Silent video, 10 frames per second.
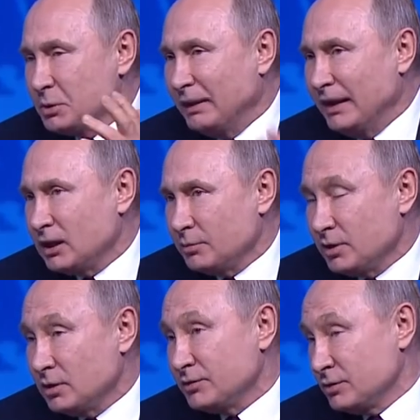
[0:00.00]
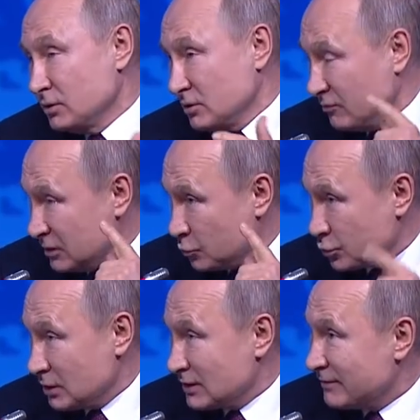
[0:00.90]
we should protect the
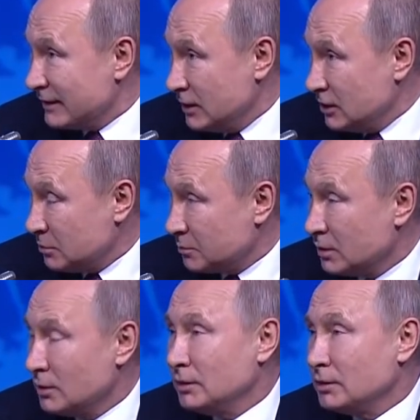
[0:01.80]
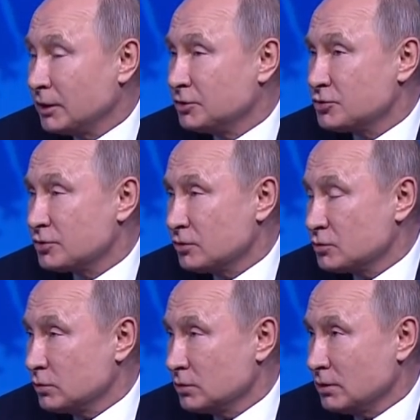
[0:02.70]
fauna because of the
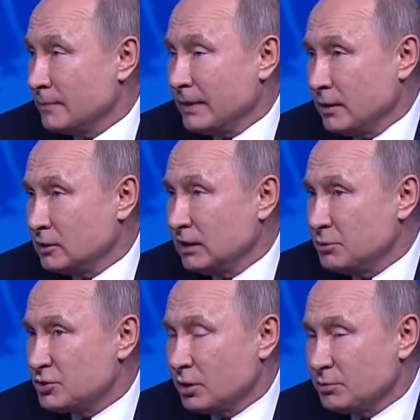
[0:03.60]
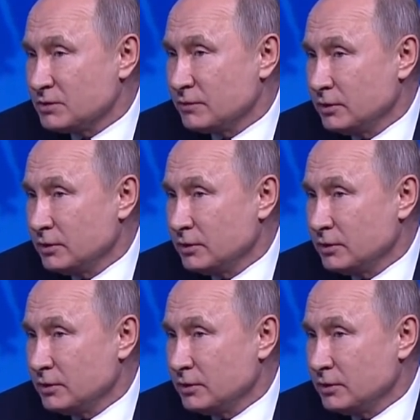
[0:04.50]
global warming, because